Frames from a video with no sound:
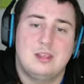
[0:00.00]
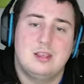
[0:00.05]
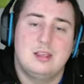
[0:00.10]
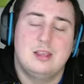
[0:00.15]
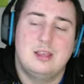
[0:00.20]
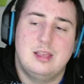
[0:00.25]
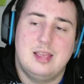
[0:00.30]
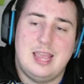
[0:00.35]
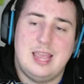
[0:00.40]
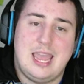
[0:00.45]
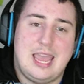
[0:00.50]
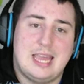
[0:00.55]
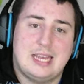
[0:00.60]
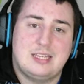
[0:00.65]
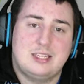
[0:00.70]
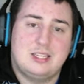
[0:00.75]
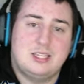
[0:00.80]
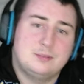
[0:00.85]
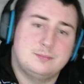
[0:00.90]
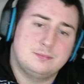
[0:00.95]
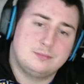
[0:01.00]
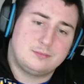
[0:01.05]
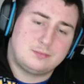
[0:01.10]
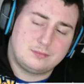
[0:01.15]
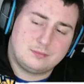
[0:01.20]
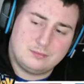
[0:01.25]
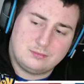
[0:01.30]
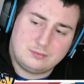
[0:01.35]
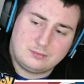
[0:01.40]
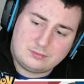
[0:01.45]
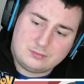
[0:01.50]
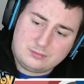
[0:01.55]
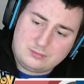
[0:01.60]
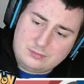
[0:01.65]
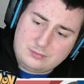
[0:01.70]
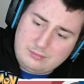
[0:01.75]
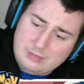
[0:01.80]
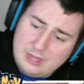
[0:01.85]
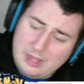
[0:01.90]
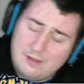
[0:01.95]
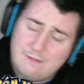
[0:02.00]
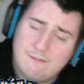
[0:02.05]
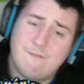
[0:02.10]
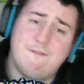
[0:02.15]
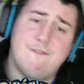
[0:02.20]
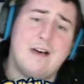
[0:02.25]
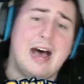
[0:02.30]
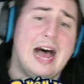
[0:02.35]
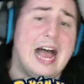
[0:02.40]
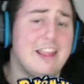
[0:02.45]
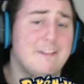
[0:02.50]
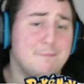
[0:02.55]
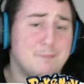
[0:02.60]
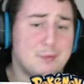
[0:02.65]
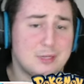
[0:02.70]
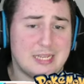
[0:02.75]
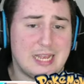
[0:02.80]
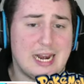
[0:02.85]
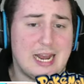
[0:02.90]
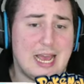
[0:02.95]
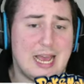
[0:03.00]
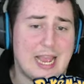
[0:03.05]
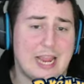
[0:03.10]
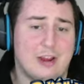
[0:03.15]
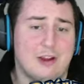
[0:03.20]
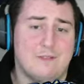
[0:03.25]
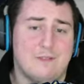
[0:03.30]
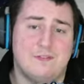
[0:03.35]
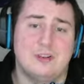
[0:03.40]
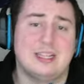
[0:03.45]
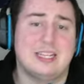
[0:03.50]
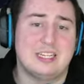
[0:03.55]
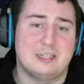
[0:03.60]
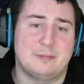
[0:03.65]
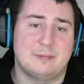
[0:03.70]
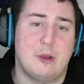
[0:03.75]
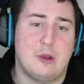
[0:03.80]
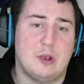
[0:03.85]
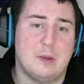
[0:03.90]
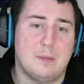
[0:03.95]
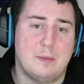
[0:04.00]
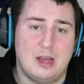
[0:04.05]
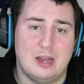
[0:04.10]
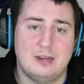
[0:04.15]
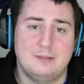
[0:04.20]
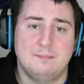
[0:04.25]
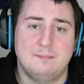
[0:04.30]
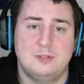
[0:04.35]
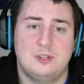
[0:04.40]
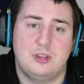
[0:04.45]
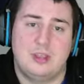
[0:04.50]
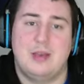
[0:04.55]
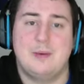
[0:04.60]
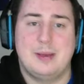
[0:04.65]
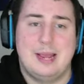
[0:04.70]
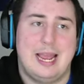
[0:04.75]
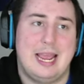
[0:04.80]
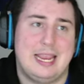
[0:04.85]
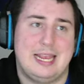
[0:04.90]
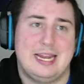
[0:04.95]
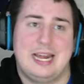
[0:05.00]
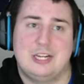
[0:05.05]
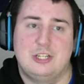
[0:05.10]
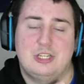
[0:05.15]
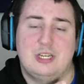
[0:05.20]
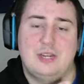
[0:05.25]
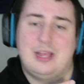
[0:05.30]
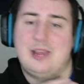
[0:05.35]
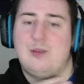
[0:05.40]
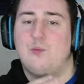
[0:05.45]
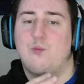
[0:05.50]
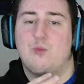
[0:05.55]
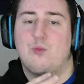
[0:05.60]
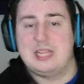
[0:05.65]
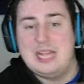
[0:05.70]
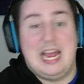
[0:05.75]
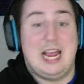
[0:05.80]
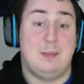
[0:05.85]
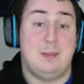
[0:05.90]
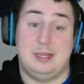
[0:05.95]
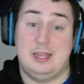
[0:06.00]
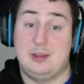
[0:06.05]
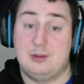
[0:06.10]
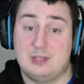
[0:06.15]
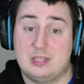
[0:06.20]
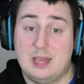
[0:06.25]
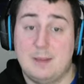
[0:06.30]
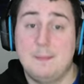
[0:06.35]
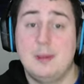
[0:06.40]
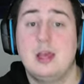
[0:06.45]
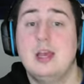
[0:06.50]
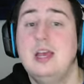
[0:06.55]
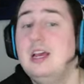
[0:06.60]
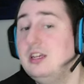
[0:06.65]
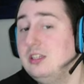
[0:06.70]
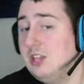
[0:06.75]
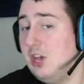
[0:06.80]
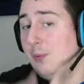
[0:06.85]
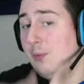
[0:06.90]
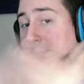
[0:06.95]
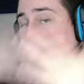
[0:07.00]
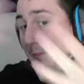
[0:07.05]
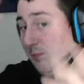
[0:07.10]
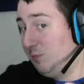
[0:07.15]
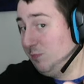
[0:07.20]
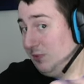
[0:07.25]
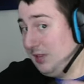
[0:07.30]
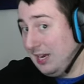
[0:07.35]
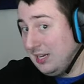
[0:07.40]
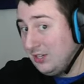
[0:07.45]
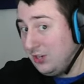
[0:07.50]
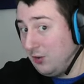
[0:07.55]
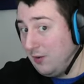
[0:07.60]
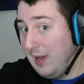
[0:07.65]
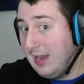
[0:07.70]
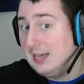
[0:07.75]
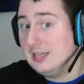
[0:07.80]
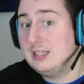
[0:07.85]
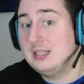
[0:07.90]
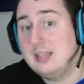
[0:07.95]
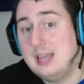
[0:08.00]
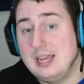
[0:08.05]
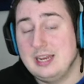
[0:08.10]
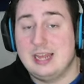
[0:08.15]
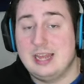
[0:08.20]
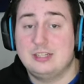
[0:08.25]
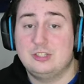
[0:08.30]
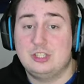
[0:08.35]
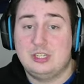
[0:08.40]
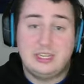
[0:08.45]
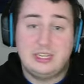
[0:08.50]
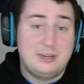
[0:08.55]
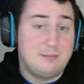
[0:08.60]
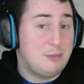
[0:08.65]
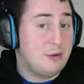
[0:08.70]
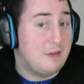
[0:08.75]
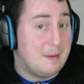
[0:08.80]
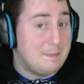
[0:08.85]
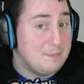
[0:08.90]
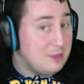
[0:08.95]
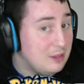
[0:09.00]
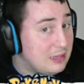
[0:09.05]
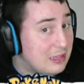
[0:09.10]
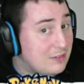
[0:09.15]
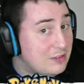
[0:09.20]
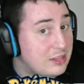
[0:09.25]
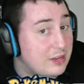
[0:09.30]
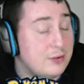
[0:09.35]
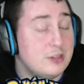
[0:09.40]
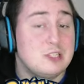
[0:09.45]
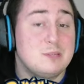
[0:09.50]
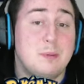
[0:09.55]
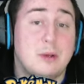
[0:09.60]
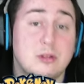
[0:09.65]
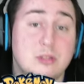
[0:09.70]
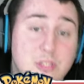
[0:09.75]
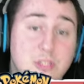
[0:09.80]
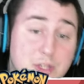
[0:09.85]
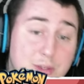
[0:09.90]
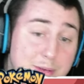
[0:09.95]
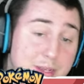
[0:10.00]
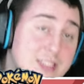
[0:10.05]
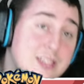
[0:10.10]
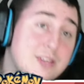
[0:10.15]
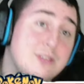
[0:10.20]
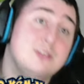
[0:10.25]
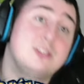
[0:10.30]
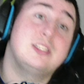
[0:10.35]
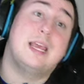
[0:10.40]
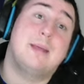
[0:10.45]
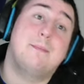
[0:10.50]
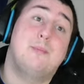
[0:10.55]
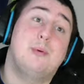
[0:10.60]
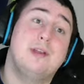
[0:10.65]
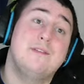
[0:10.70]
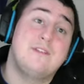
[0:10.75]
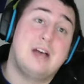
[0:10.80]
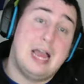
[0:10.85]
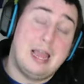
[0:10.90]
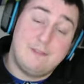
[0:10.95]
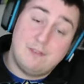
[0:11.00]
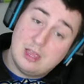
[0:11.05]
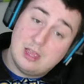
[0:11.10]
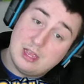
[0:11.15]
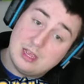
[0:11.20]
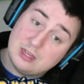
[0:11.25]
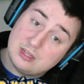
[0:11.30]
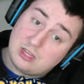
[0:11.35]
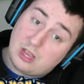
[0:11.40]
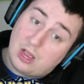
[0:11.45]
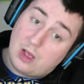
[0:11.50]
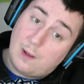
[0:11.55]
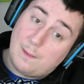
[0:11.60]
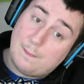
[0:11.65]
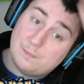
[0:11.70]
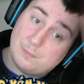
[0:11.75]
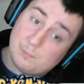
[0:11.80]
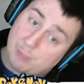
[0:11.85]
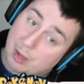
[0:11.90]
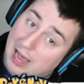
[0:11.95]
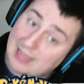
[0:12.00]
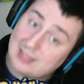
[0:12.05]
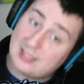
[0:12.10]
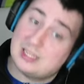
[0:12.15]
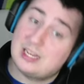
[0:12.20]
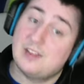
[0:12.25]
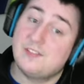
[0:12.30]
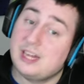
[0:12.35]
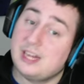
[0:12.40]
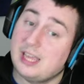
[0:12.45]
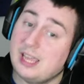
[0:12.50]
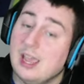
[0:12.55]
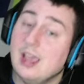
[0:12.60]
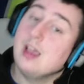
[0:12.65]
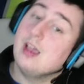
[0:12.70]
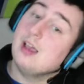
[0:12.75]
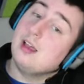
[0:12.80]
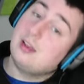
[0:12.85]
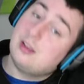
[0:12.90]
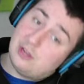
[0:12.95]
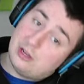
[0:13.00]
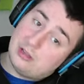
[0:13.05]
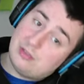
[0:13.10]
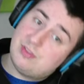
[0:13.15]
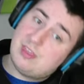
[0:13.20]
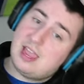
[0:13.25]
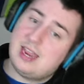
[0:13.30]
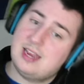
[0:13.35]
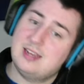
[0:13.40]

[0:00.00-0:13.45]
it five percent higher for these Pokemon, so that way I can actually, like, reliably use them. So that's correct. It actually did move up the level that it was supposed to, because it was ten point five. So positivity, good things